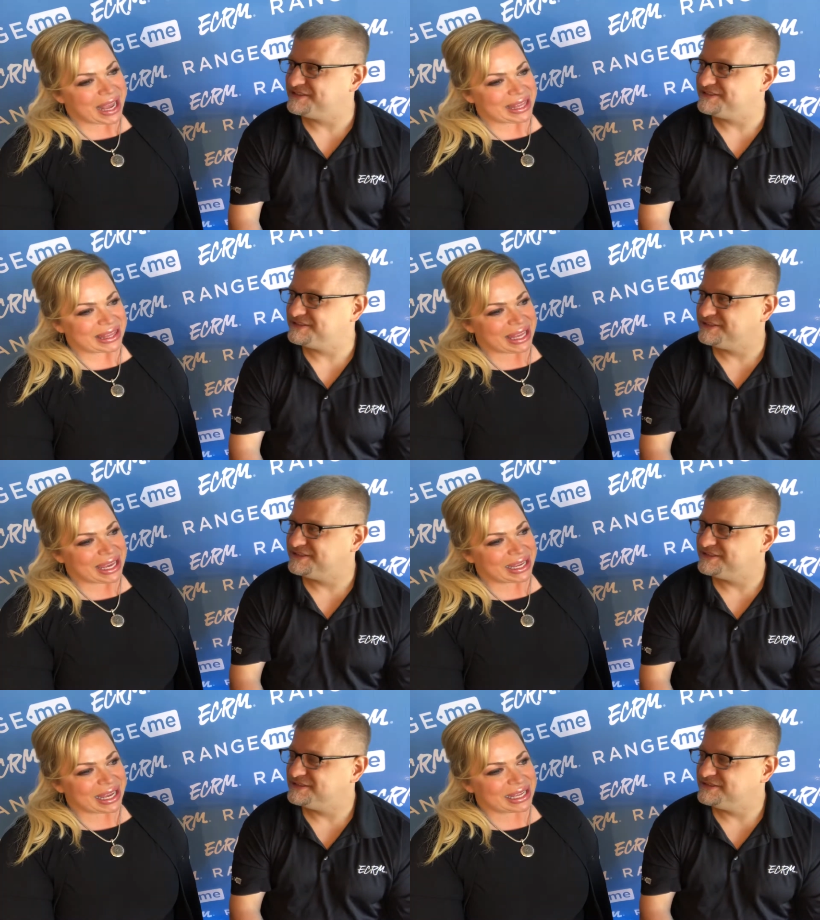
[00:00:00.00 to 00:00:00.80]
Speaker 1: I
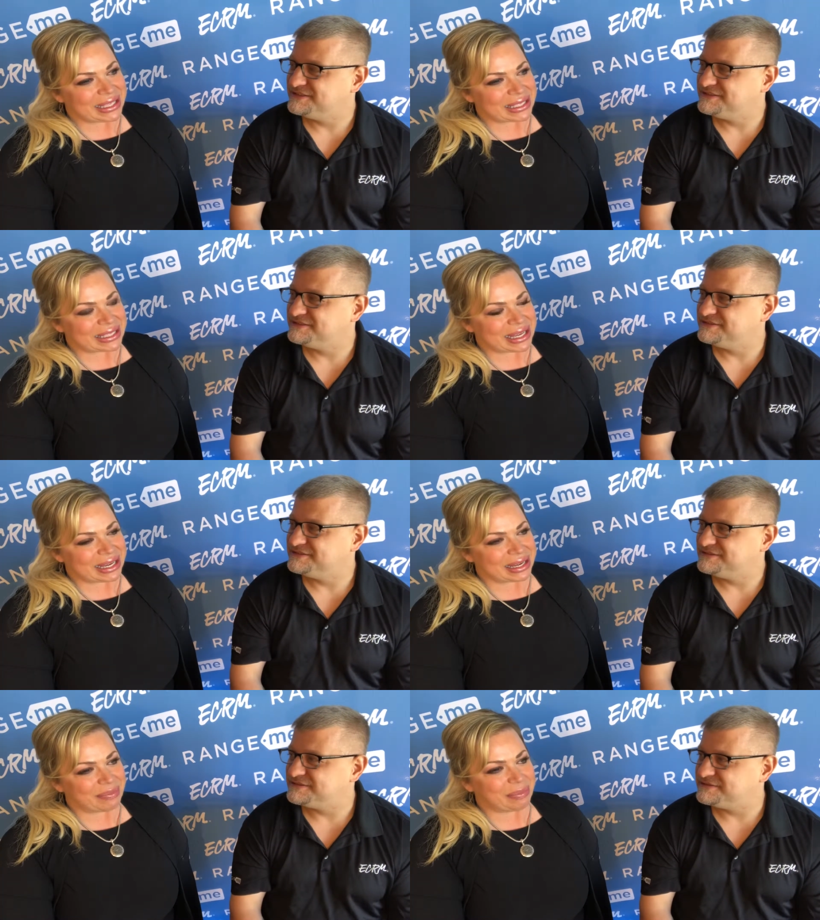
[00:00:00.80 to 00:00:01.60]
think it's
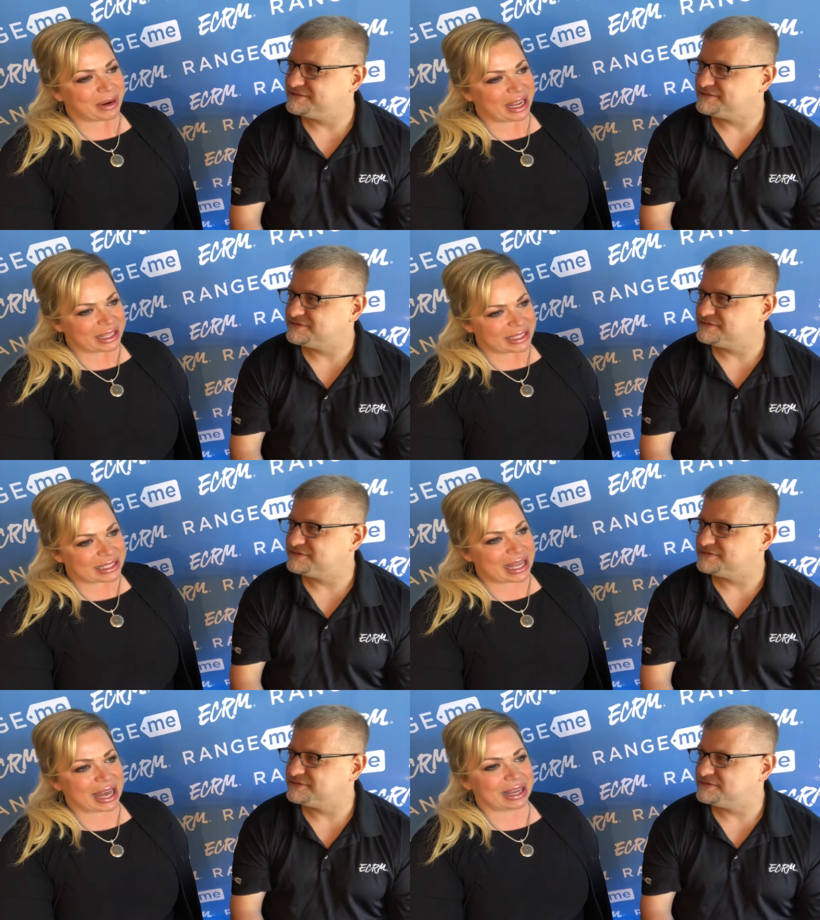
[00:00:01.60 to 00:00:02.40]
the brands
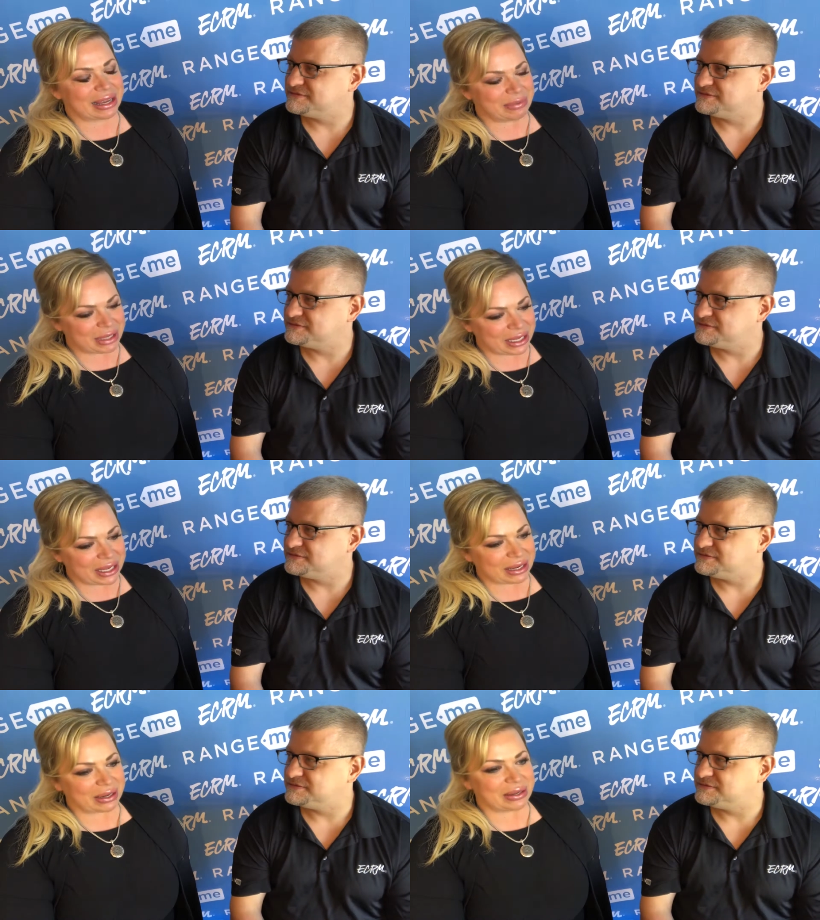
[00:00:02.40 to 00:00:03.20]
that come in
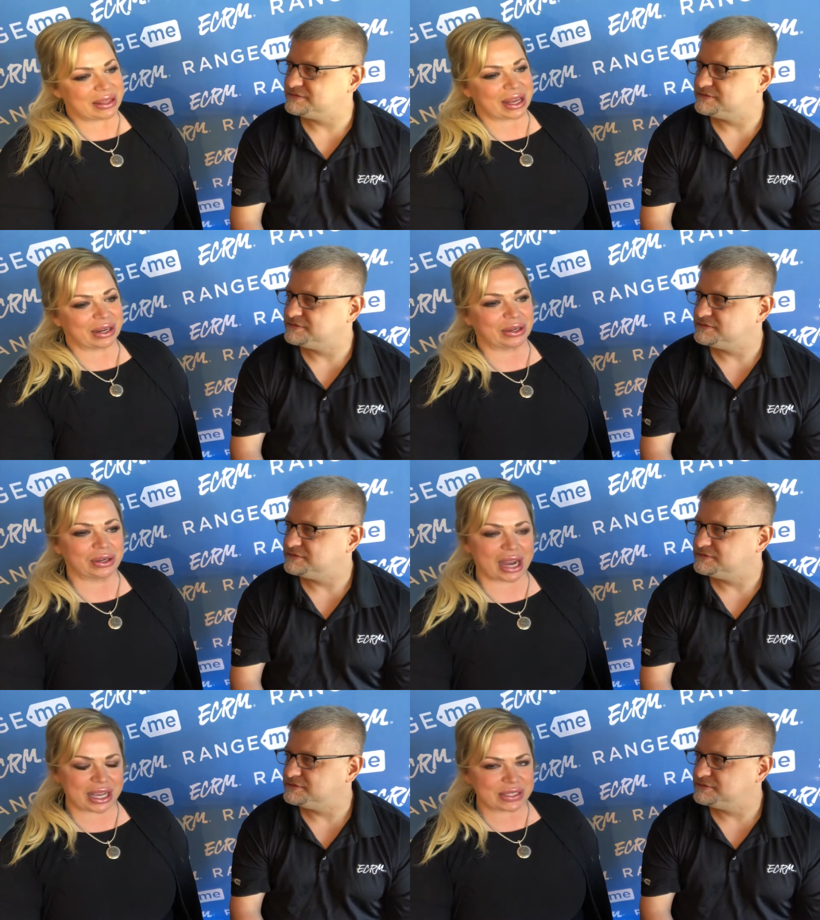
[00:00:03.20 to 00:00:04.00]
here that are
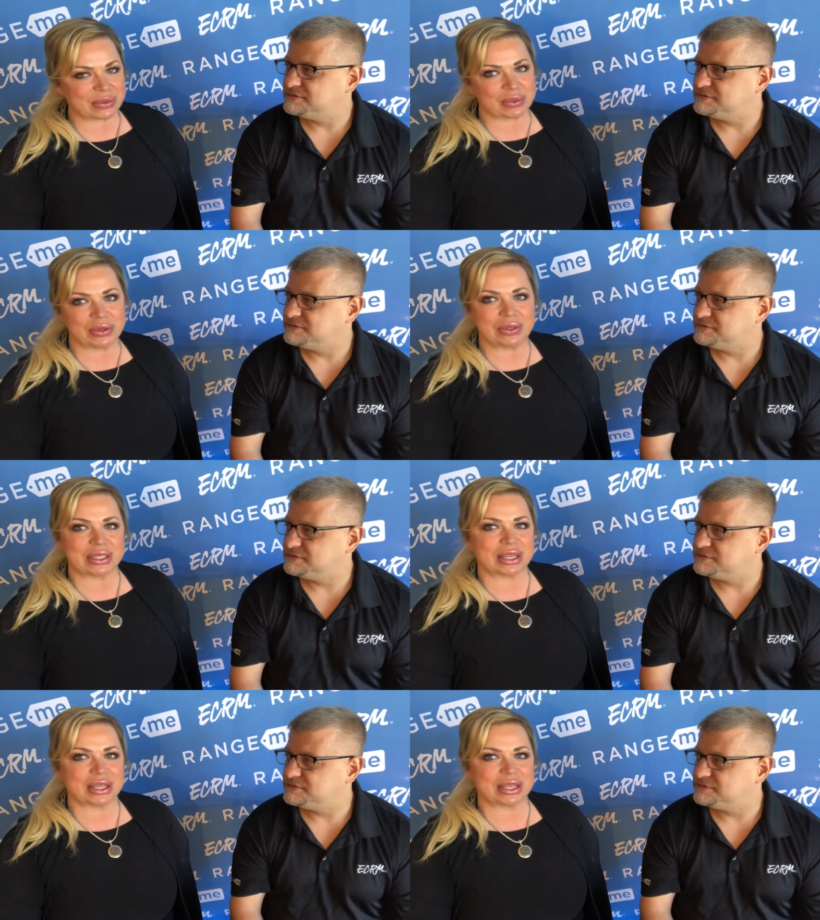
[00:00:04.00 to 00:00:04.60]
grassroots.